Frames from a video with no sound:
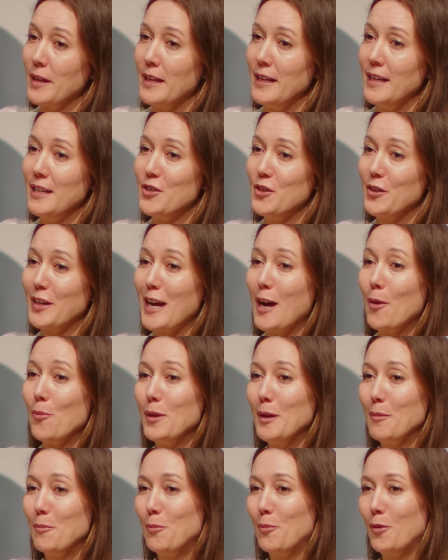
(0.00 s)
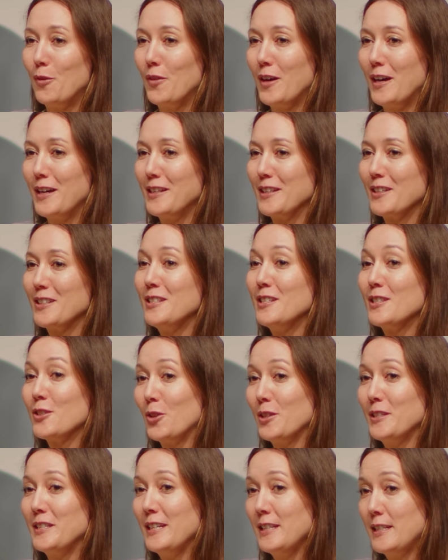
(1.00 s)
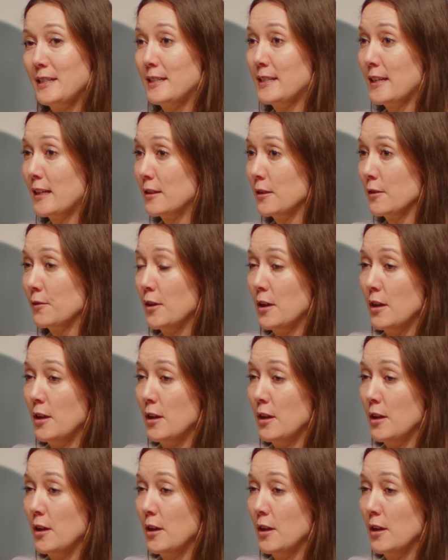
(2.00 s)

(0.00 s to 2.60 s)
is, you know, can we provide a consolidated set of